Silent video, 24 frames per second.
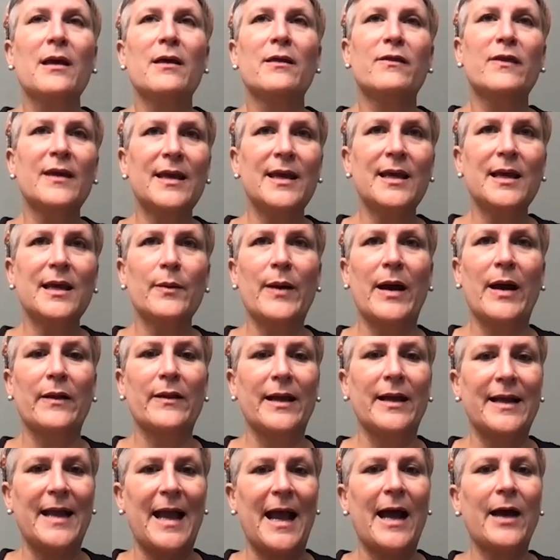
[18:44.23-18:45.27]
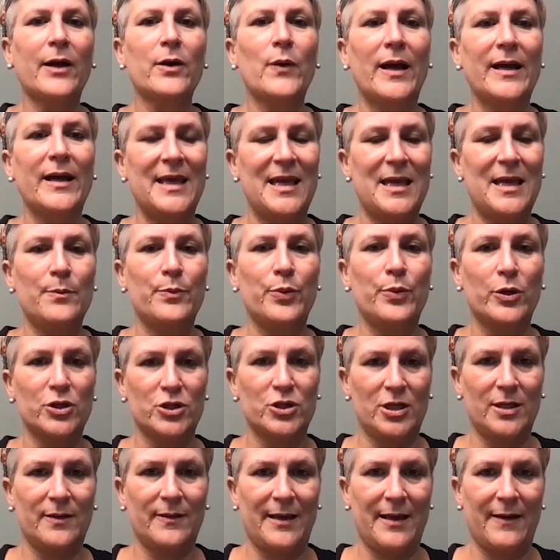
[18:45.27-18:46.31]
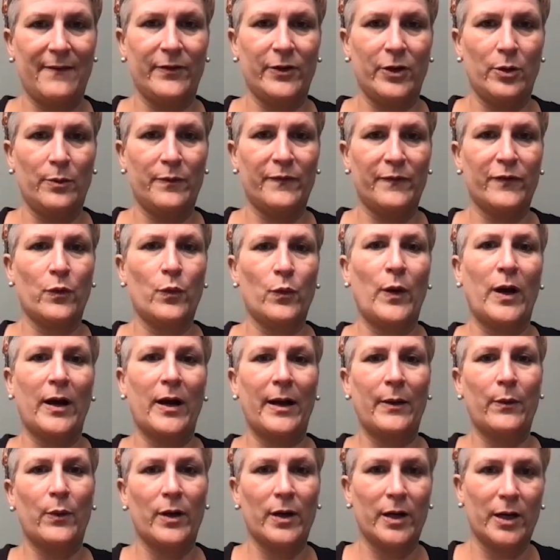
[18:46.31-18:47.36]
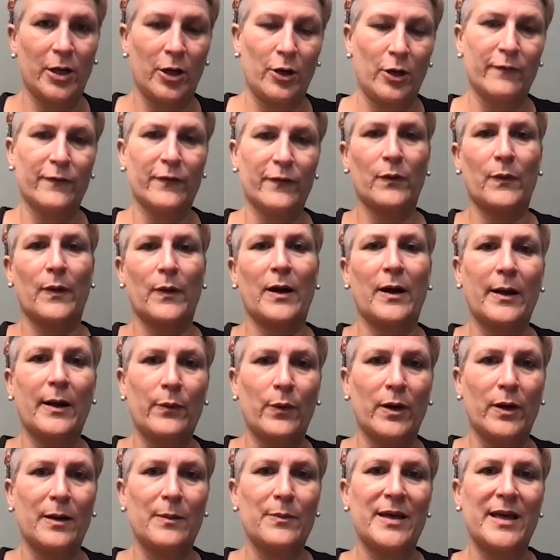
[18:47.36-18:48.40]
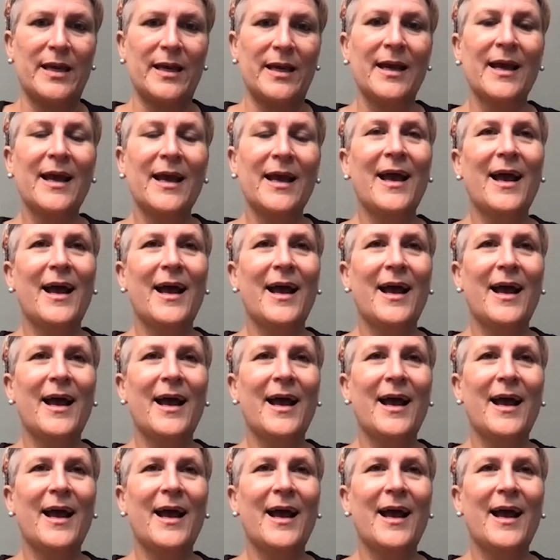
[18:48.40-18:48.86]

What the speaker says: thinking about like, how do I keep pushing the envelope for where I want to go, for where I want to be?